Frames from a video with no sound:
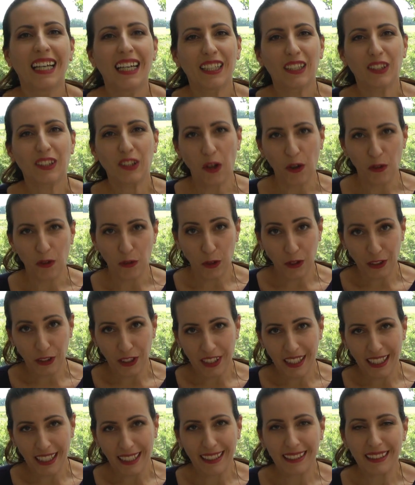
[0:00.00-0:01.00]
So for
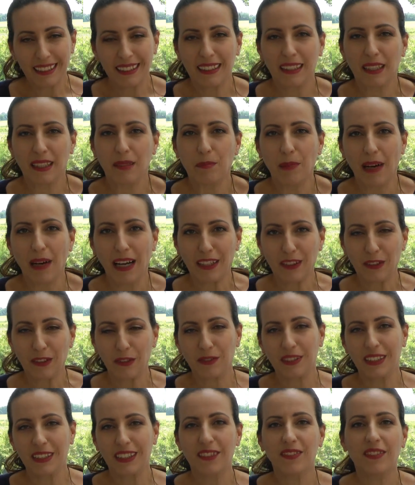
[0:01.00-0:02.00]
the second part
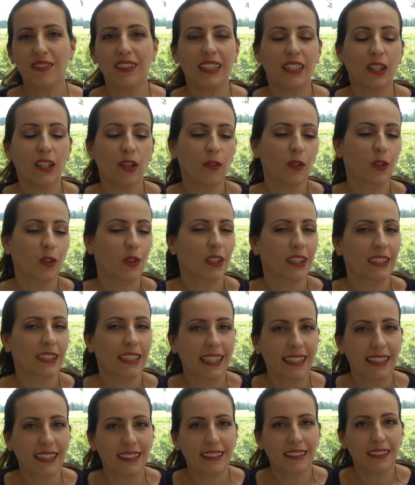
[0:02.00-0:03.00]
of this video, for the
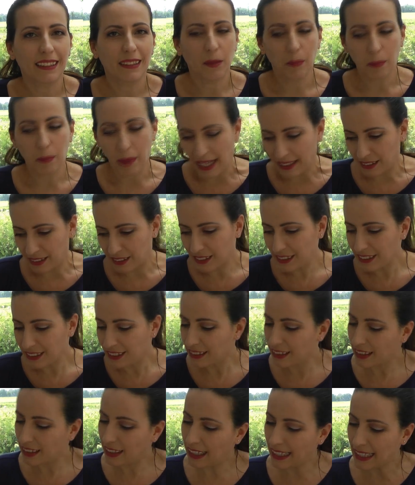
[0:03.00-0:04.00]
second pattern,
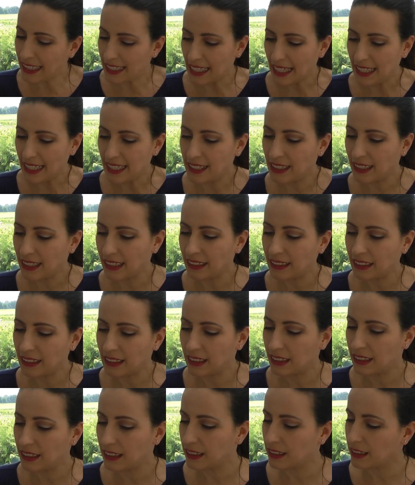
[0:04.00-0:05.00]
as I said,
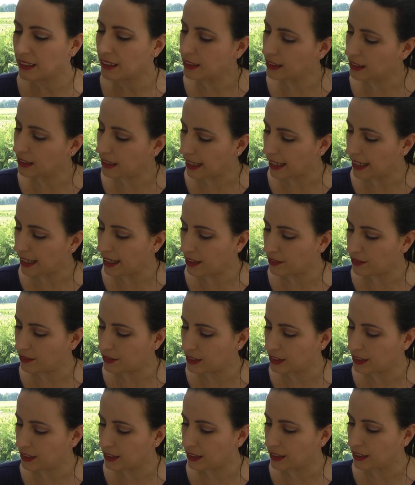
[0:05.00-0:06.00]
I
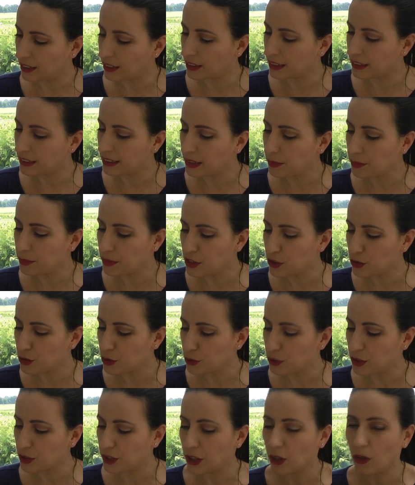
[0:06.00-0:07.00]
have the DP
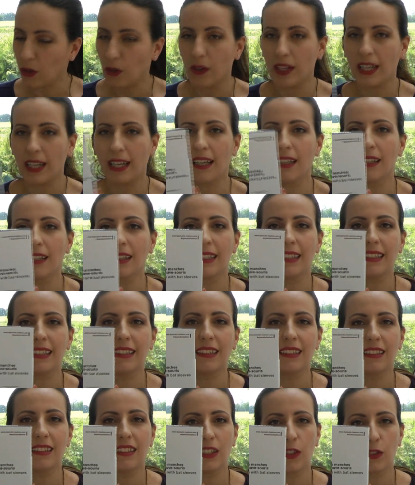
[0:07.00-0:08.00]
Studio
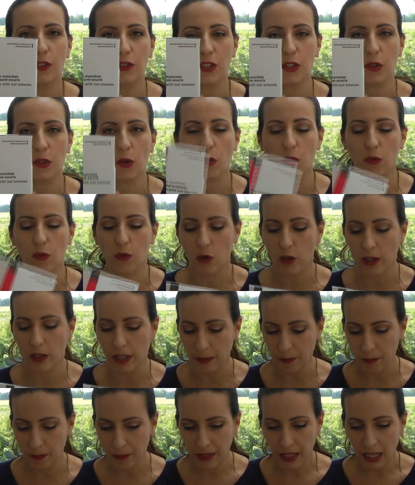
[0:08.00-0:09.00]

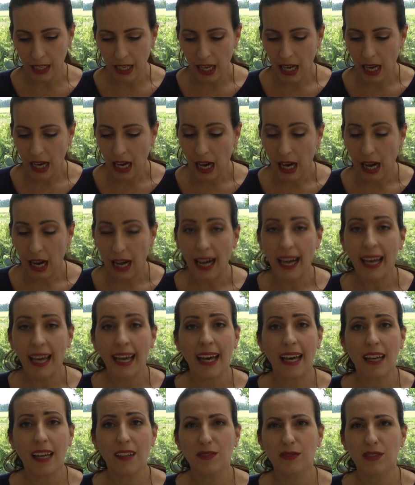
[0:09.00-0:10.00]
LE004. I
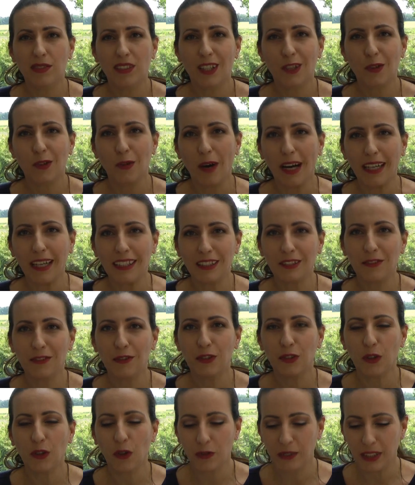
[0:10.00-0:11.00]
have quite a
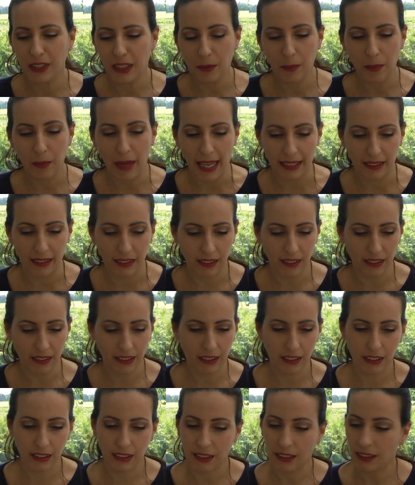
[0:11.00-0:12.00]
few of their
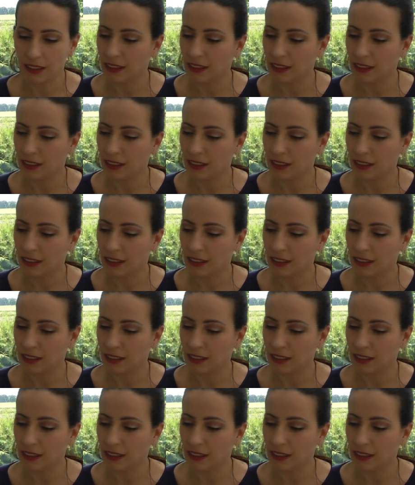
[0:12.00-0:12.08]
patterns.